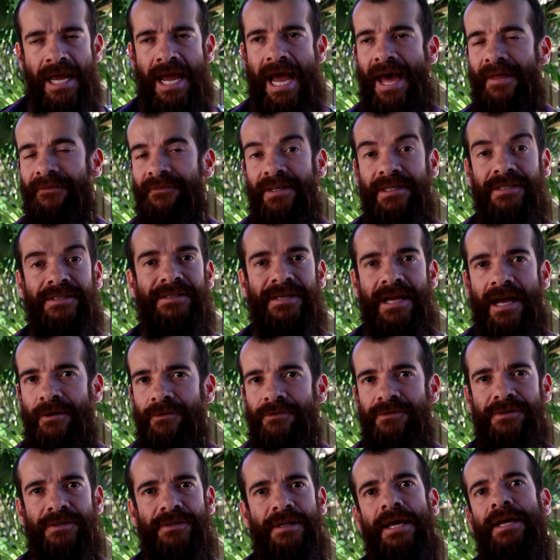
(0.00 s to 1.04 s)
And this
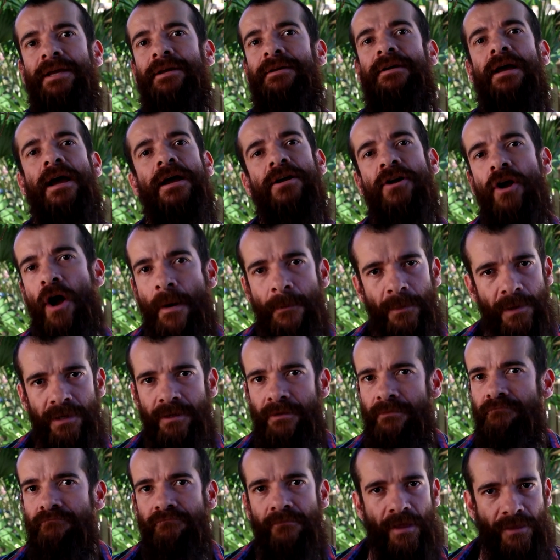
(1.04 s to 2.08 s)
sounds like a
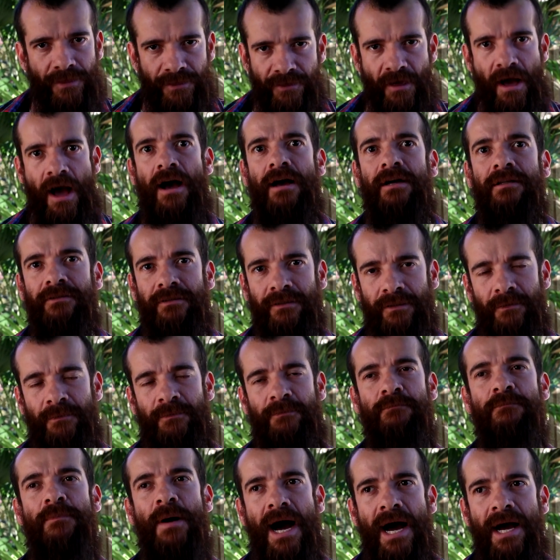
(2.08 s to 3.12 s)
common thought,
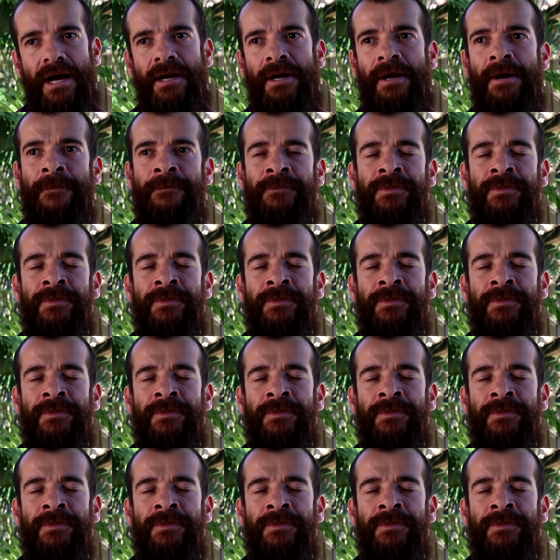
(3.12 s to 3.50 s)
but